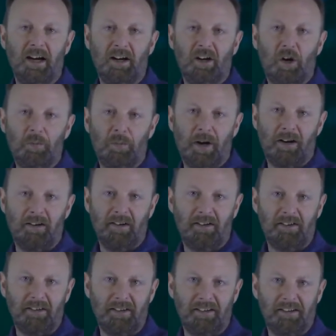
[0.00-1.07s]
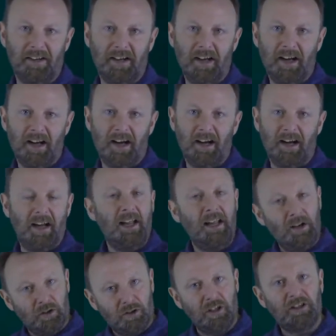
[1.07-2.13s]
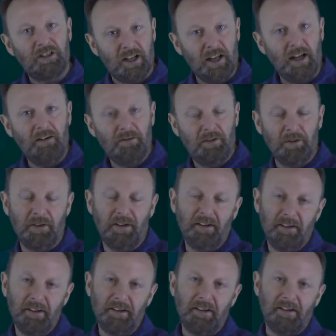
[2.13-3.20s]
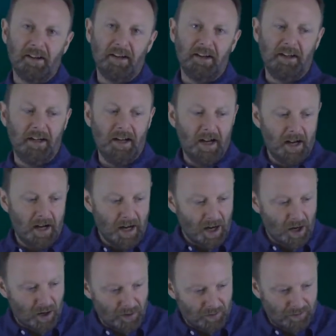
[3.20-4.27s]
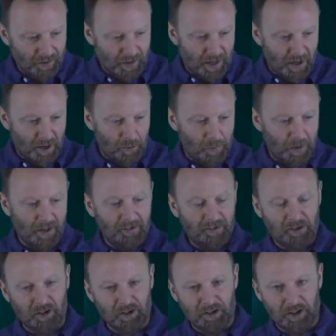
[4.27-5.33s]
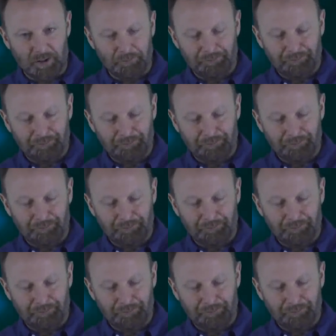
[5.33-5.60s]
comparisons in order to influence the design of our pay structure.